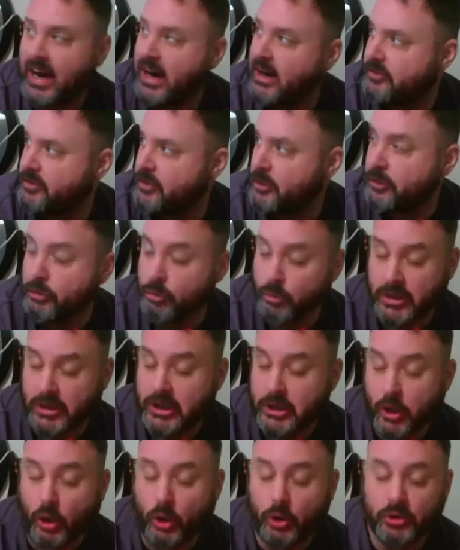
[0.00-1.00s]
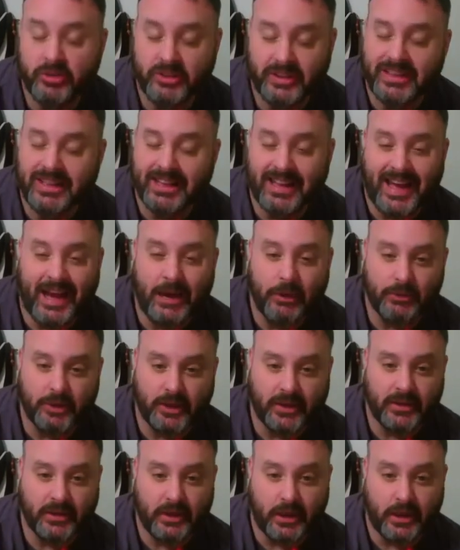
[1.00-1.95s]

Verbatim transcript: The three goals he allowed in,